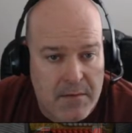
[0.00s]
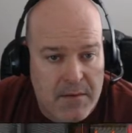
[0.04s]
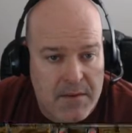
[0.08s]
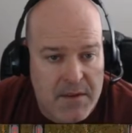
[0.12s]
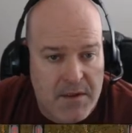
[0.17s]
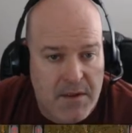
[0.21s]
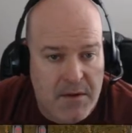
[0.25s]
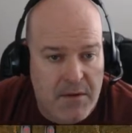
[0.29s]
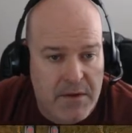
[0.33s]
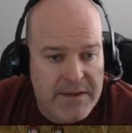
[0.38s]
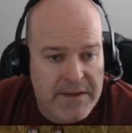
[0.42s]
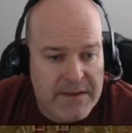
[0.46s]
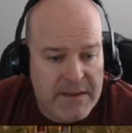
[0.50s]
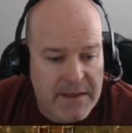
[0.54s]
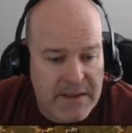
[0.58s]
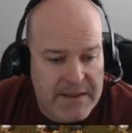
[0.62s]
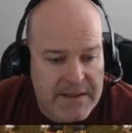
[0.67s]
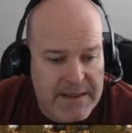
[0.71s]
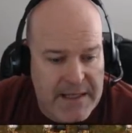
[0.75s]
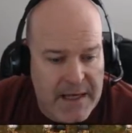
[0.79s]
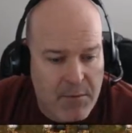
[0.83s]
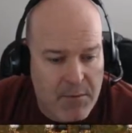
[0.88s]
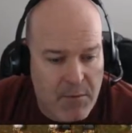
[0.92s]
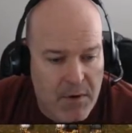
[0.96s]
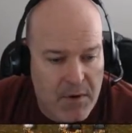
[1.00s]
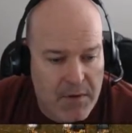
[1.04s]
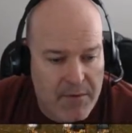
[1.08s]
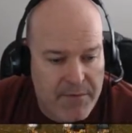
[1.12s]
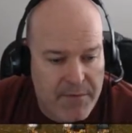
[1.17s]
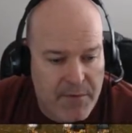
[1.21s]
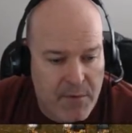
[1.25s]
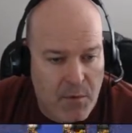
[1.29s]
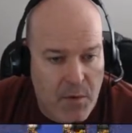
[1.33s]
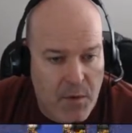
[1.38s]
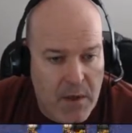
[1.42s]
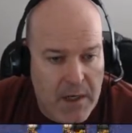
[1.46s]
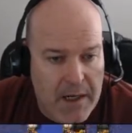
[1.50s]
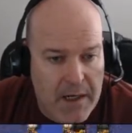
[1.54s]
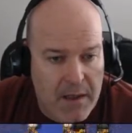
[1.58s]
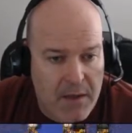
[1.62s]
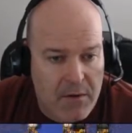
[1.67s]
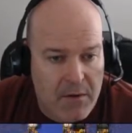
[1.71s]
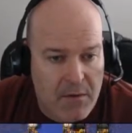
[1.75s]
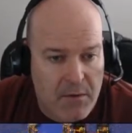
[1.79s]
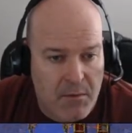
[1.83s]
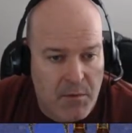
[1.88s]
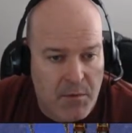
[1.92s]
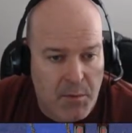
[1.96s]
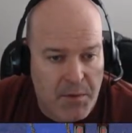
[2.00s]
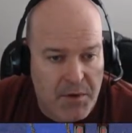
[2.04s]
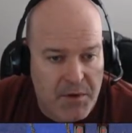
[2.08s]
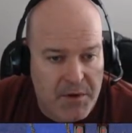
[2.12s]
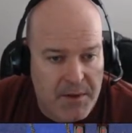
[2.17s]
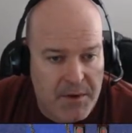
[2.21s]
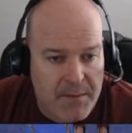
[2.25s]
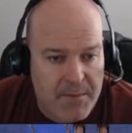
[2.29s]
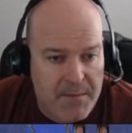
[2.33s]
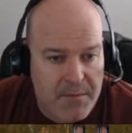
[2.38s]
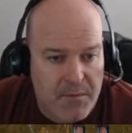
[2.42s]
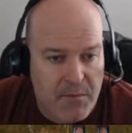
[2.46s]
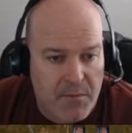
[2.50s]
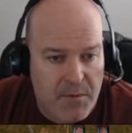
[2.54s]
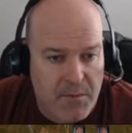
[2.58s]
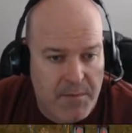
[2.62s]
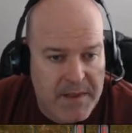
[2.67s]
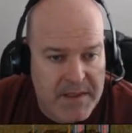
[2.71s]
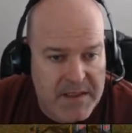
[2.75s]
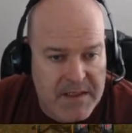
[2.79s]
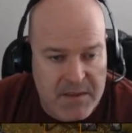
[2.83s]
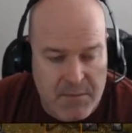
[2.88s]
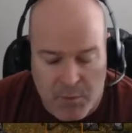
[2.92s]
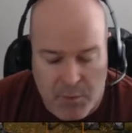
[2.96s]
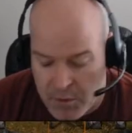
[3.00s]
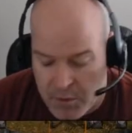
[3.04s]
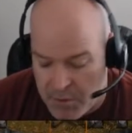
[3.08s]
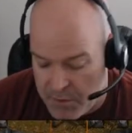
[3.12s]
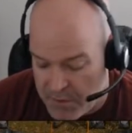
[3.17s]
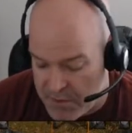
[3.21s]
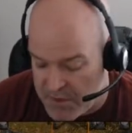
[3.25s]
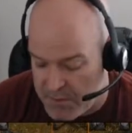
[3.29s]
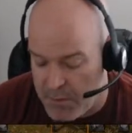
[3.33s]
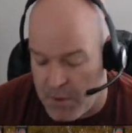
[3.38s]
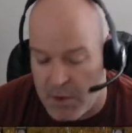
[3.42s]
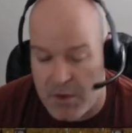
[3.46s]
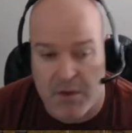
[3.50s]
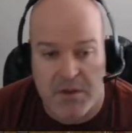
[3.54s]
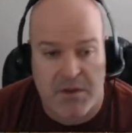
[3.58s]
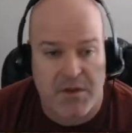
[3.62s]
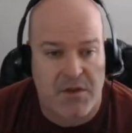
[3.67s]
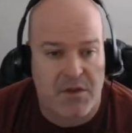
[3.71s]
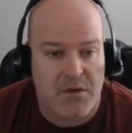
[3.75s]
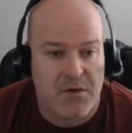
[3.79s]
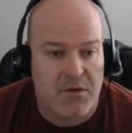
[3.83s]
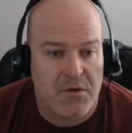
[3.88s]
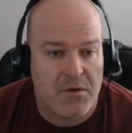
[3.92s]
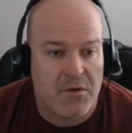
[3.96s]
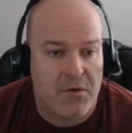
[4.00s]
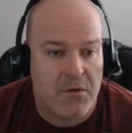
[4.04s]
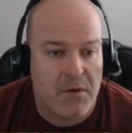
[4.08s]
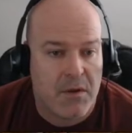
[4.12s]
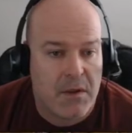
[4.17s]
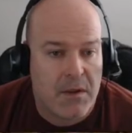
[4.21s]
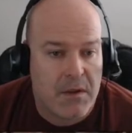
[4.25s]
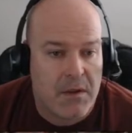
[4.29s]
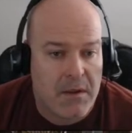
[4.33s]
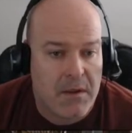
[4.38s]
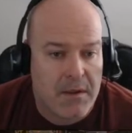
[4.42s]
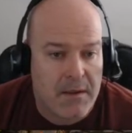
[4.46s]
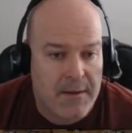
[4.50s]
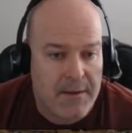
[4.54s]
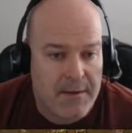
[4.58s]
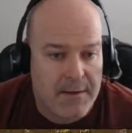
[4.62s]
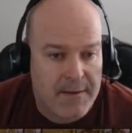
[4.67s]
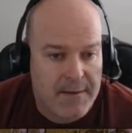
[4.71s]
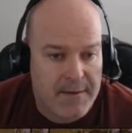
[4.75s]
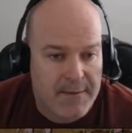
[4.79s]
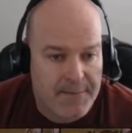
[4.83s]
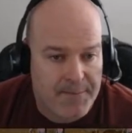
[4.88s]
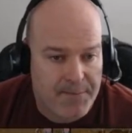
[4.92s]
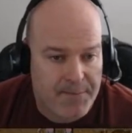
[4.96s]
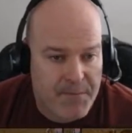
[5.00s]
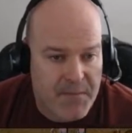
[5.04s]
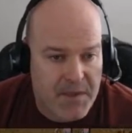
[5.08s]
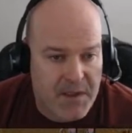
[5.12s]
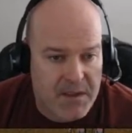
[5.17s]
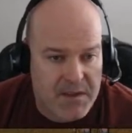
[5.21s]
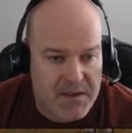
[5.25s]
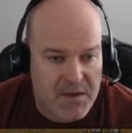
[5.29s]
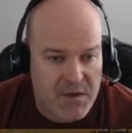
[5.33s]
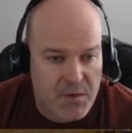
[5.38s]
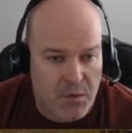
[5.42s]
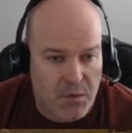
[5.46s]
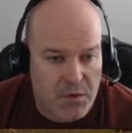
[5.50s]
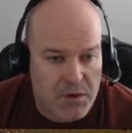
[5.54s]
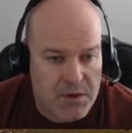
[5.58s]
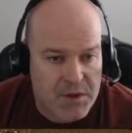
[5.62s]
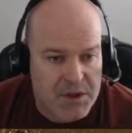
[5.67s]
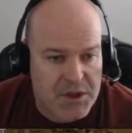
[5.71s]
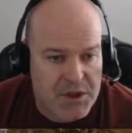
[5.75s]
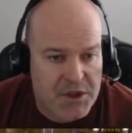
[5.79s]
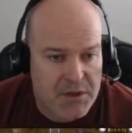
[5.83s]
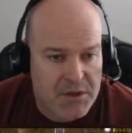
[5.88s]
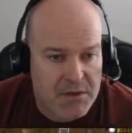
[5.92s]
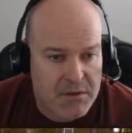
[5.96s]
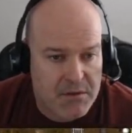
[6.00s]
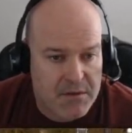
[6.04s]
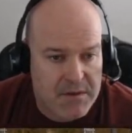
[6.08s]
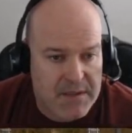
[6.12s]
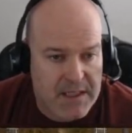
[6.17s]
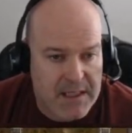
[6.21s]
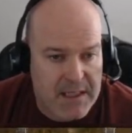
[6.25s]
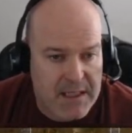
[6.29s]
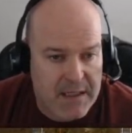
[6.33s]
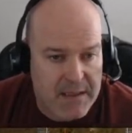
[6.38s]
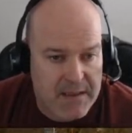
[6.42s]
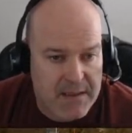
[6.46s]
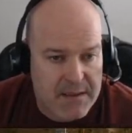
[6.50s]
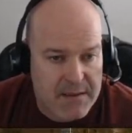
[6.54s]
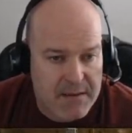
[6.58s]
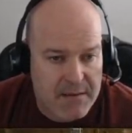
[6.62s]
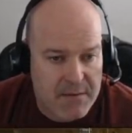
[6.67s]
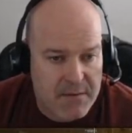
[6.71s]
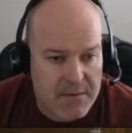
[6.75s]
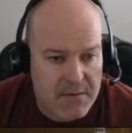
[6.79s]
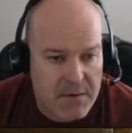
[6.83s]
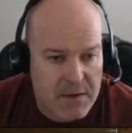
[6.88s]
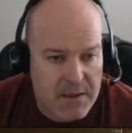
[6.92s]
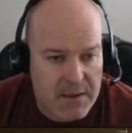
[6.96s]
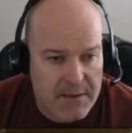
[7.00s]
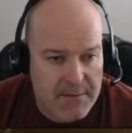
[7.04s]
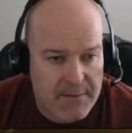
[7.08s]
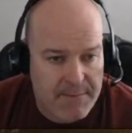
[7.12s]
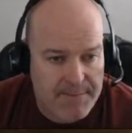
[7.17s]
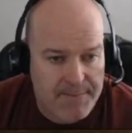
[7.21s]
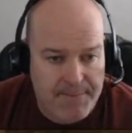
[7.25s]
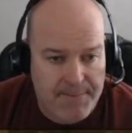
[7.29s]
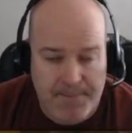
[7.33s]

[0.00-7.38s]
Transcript: So let's let that run for a while, and we'll make some more of those Mark II storage tanks, right?